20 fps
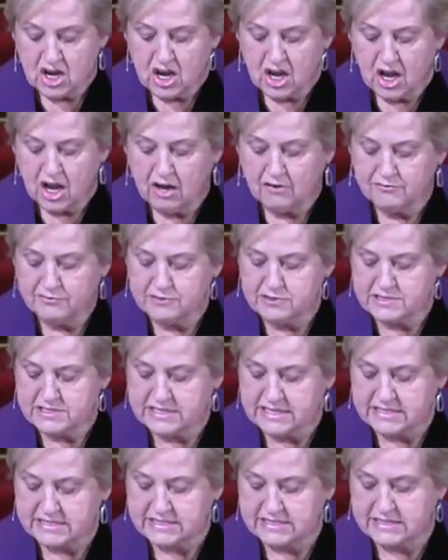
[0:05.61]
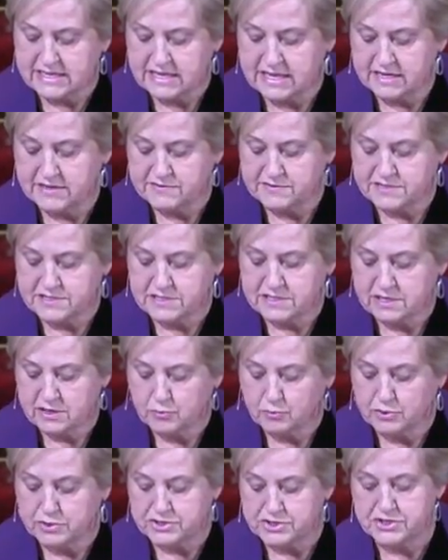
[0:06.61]
offers us gifts
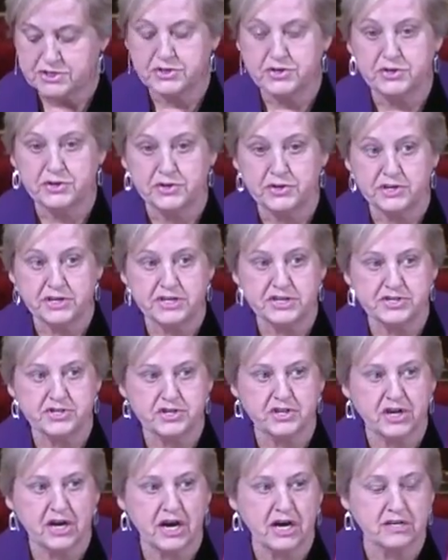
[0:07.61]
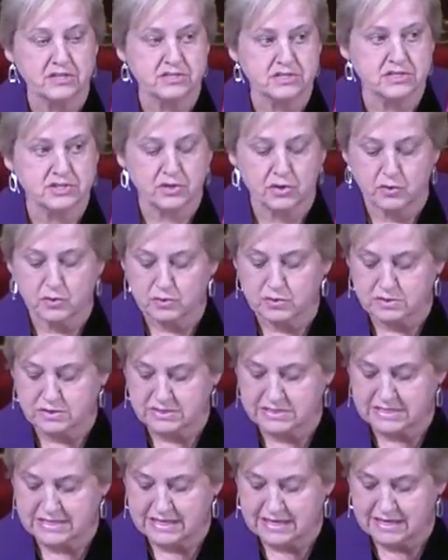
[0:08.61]
which nourish our
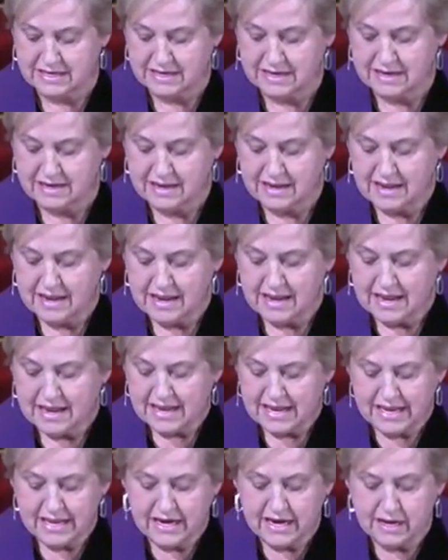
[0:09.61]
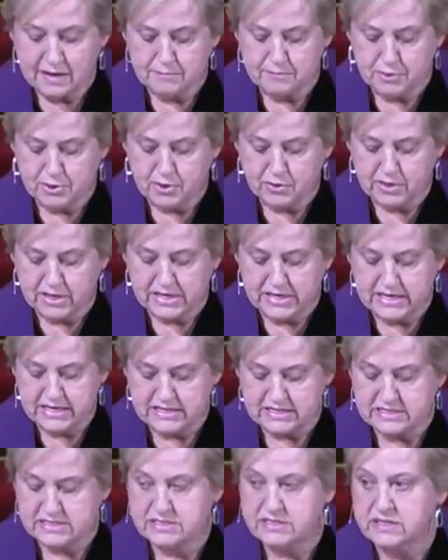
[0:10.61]
souls. In our
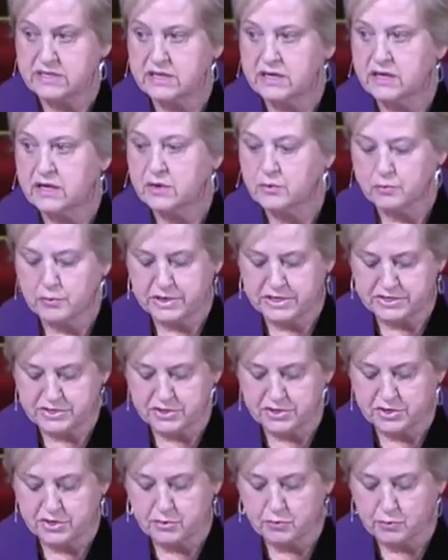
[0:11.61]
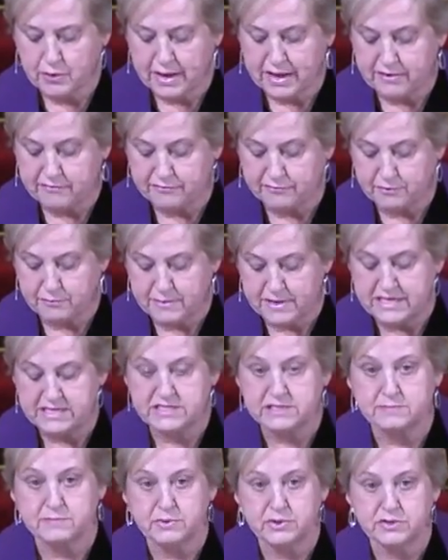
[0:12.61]
brokenness, we turn away from
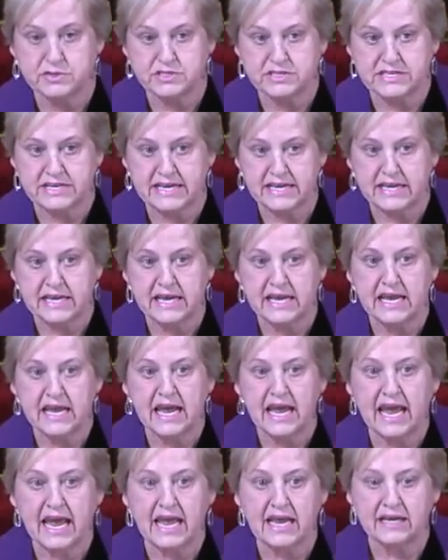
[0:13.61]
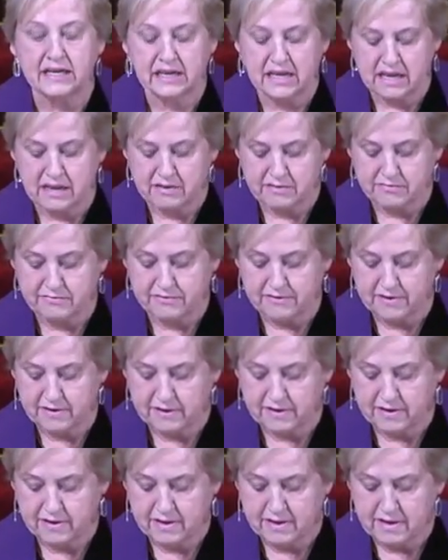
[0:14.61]
His mercy and love.
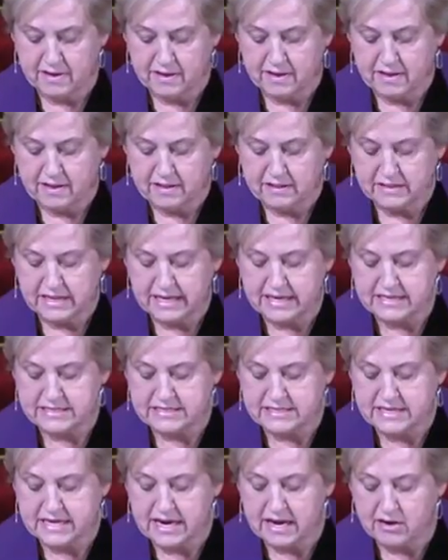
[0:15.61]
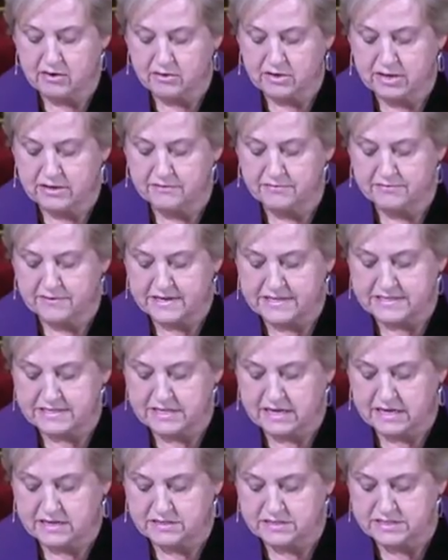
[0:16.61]
Let us now confess
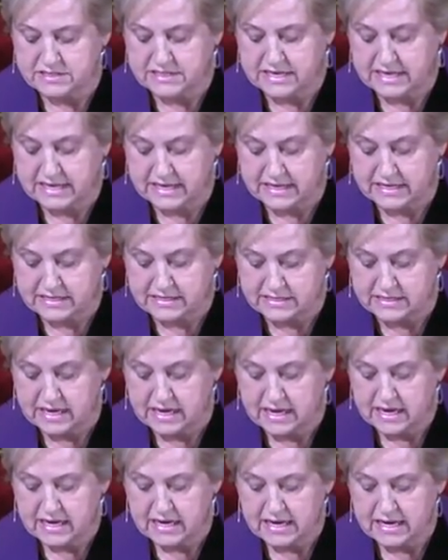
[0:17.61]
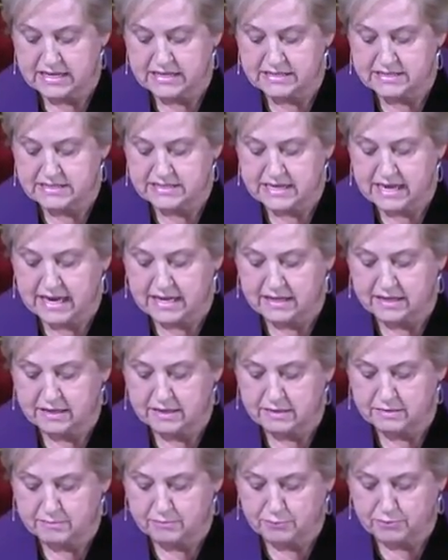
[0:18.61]
our sin in
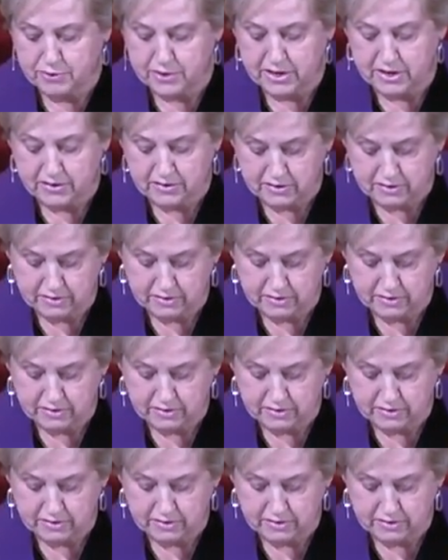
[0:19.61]
silent prayer.